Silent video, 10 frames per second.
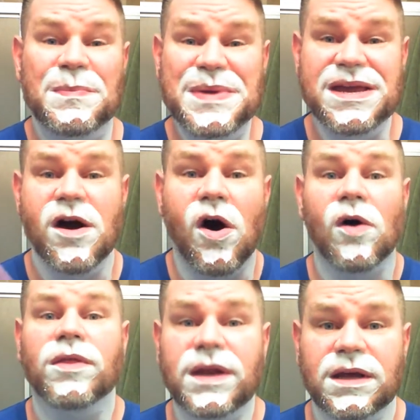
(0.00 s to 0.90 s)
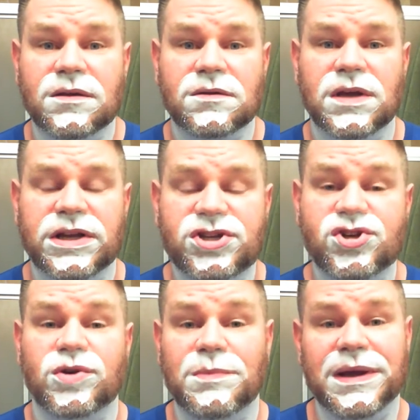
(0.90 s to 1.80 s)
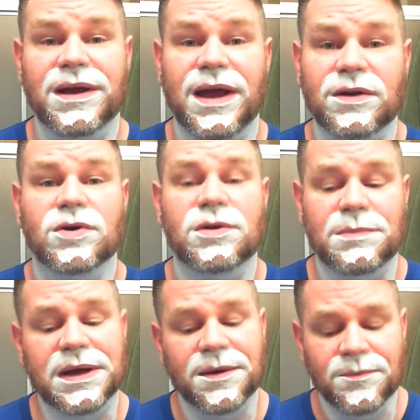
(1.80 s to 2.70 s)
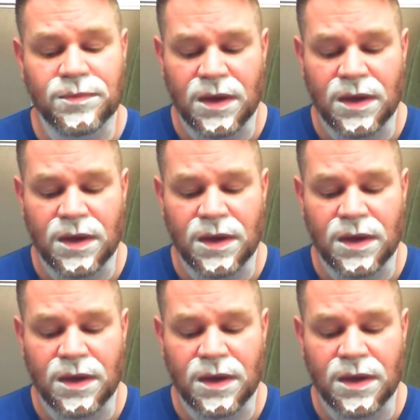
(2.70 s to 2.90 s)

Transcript: be all that it should be and could be.